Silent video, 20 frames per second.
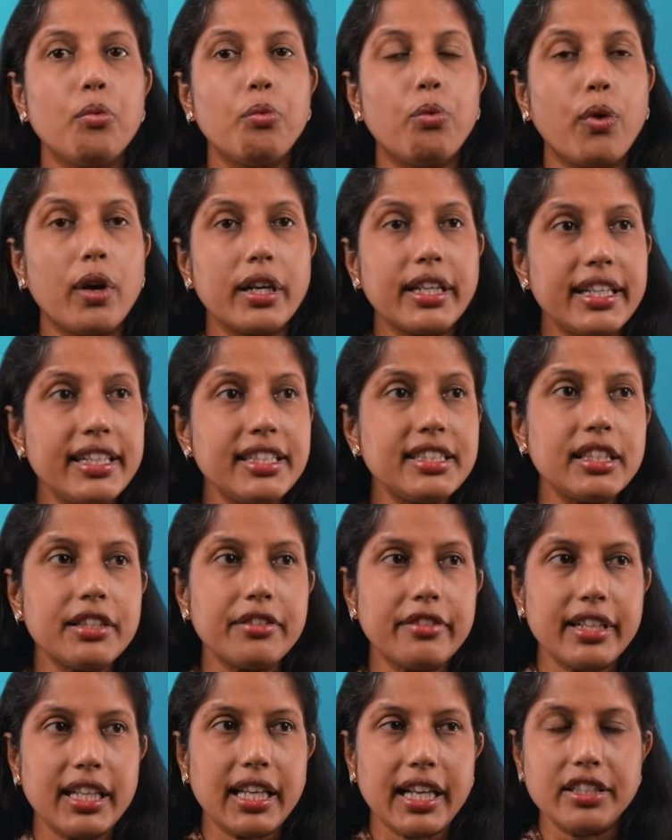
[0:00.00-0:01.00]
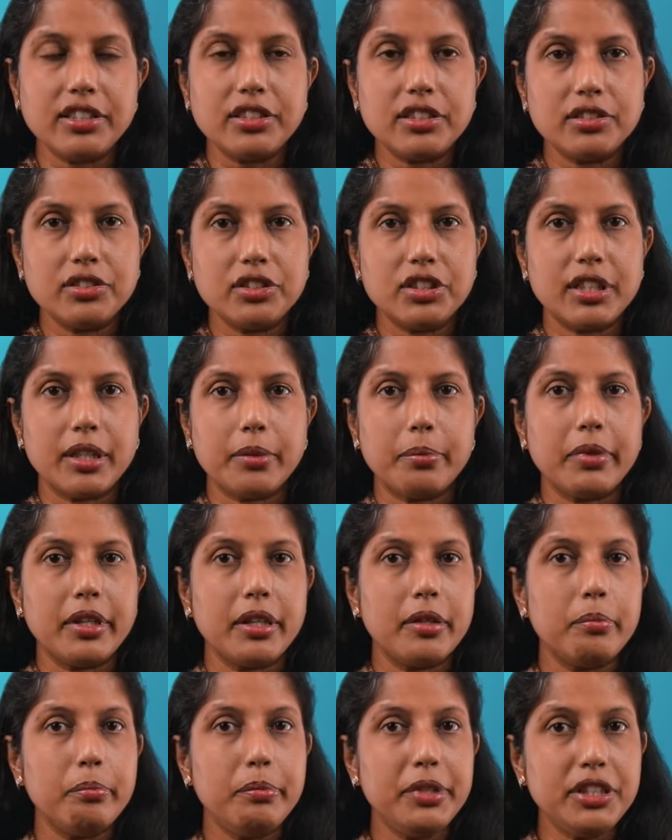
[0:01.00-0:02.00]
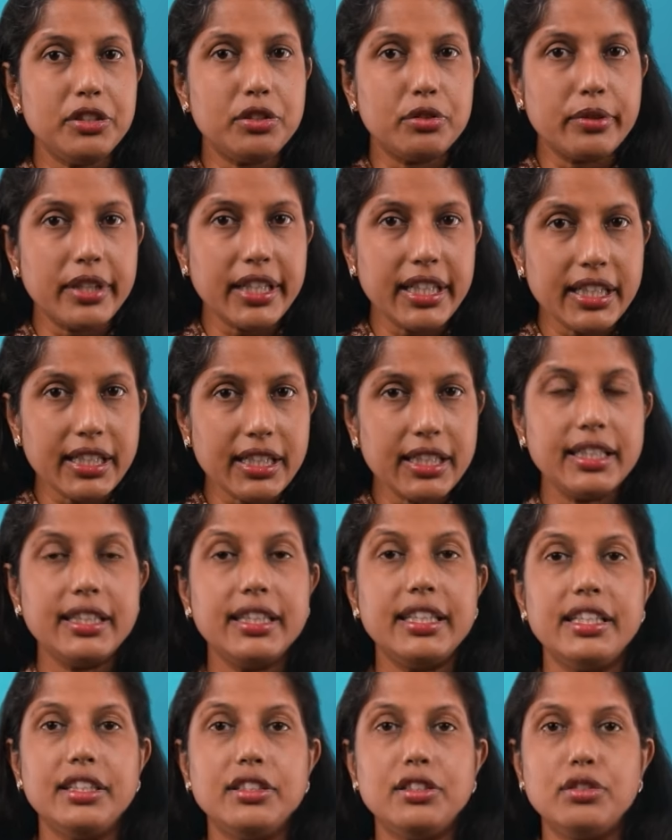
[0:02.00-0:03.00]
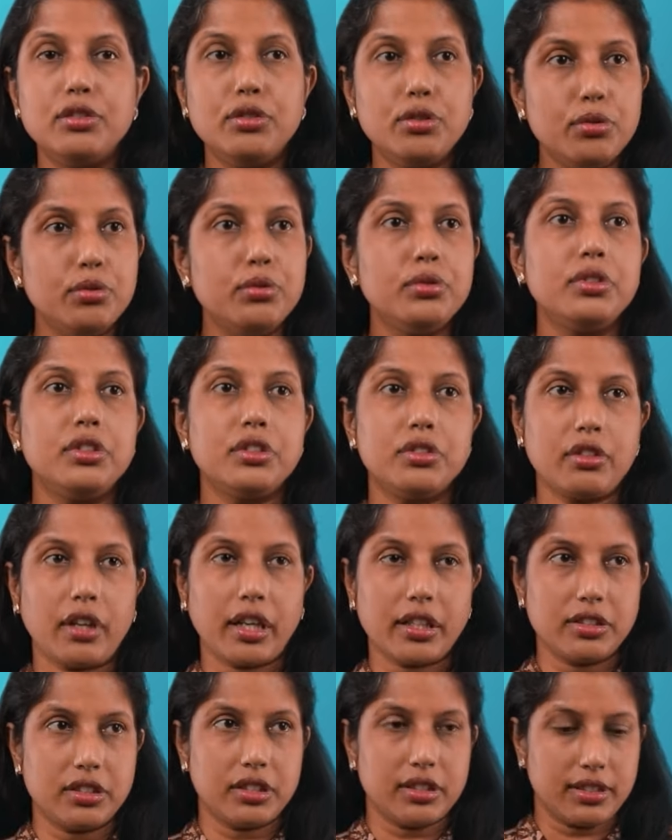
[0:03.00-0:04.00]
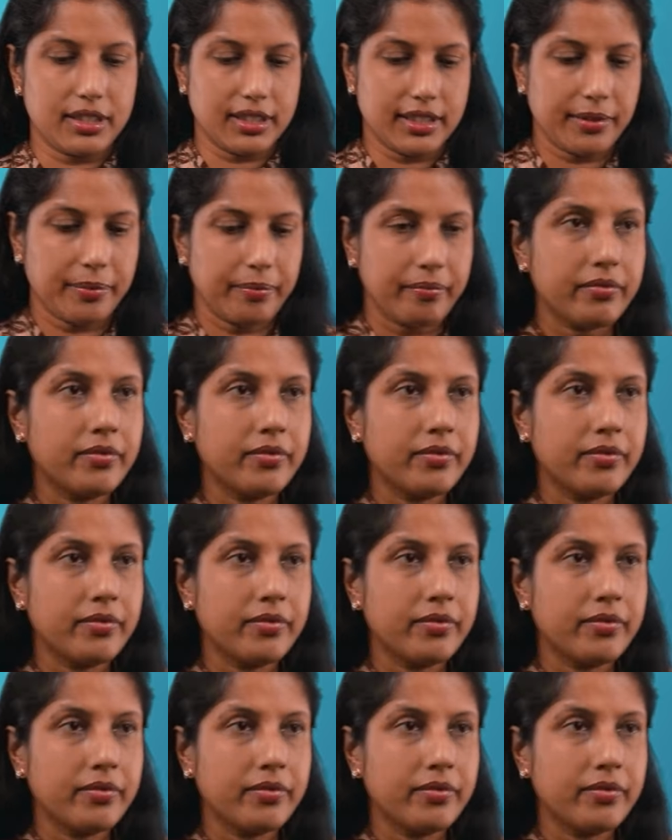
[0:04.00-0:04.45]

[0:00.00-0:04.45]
what is the relationship between these two structures?